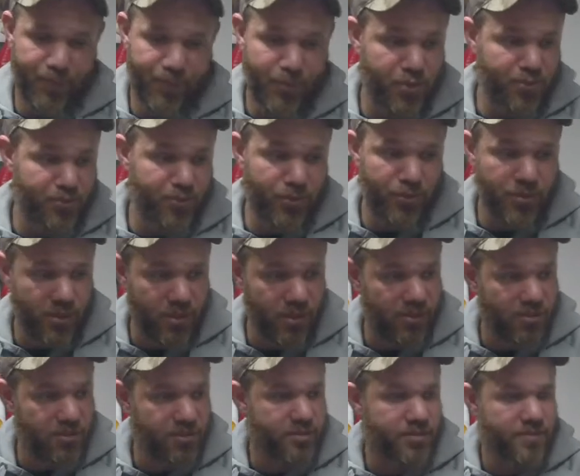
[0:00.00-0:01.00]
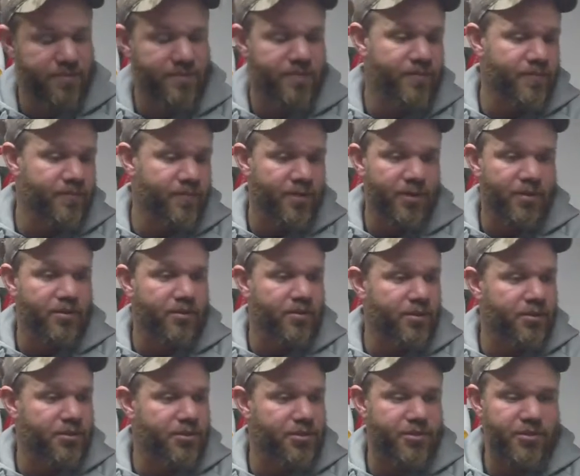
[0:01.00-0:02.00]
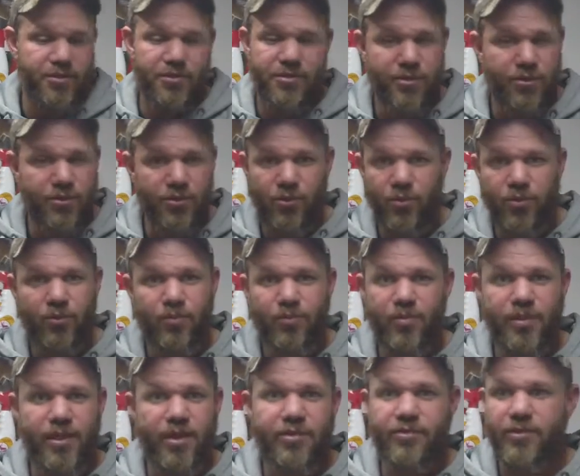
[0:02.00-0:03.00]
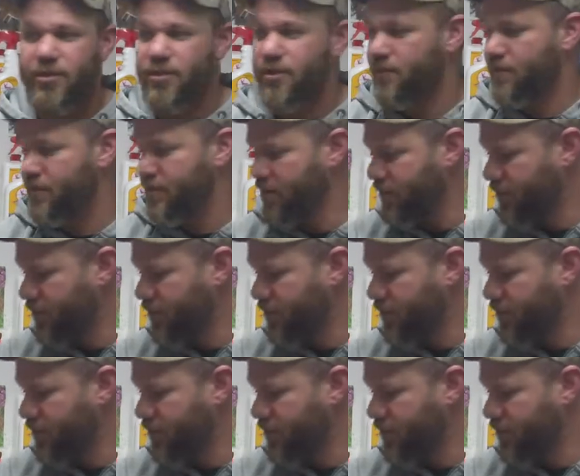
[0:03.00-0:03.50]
push-pull calls. There's a whole plethora of